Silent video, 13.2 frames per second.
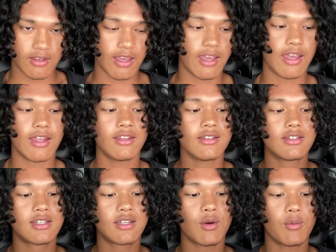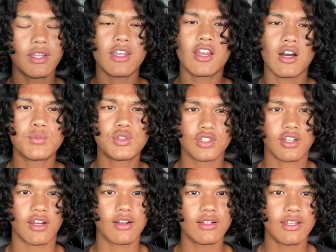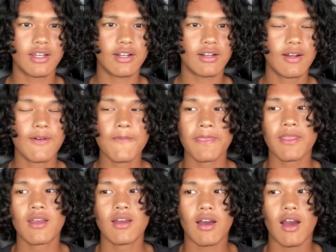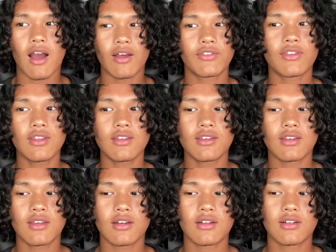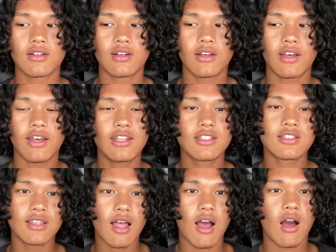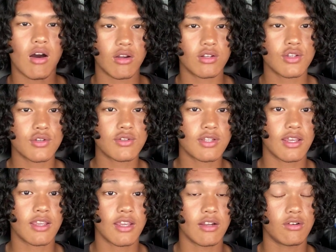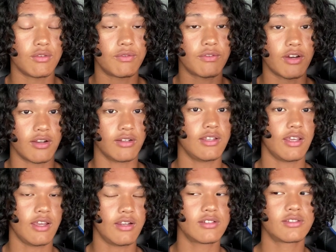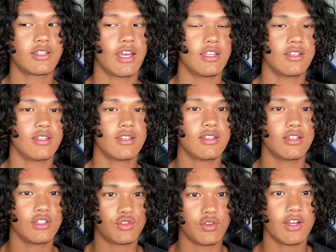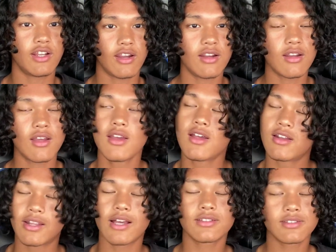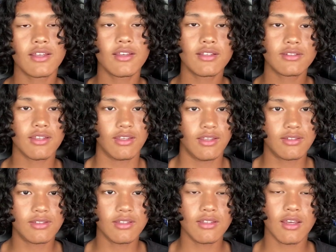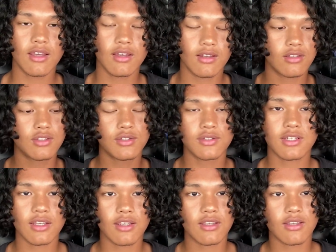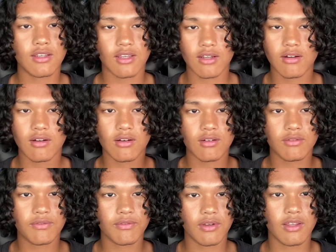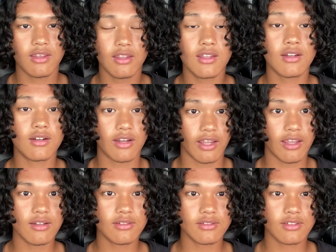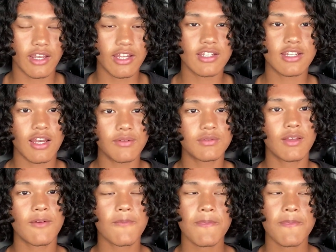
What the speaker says: And when it comes to curly hair, I think it is a lot harder to take care of curly hairs than straight hair. Not saying it's easy to take care of either hair types.